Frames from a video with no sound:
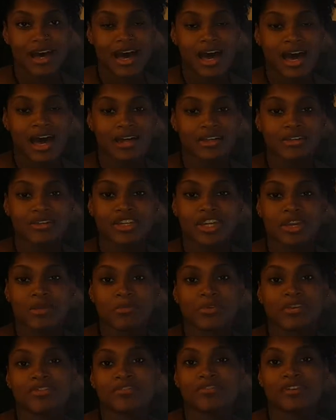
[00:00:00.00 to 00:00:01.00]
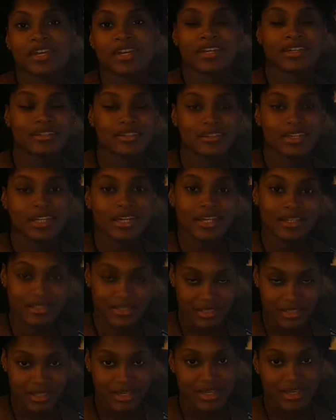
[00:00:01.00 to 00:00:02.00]
how you can prevent
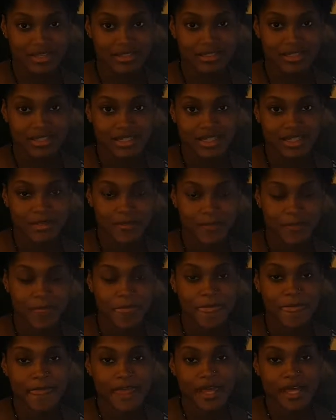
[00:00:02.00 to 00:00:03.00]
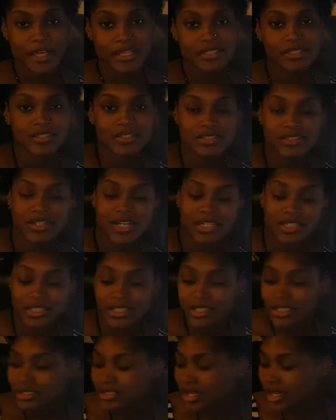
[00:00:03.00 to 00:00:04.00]
catching the STD. So to start
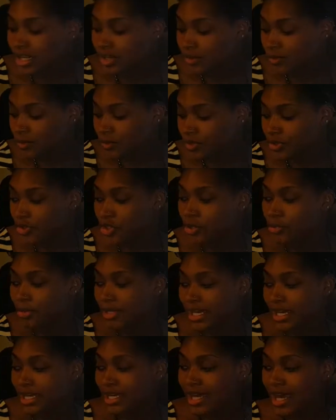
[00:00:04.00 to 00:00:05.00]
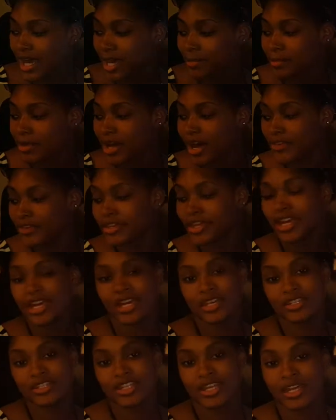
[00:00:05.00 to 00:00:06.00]
things off, we're going to play a game called the
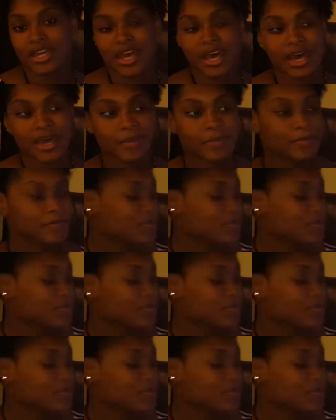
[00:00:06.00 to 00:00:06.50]
handshake game.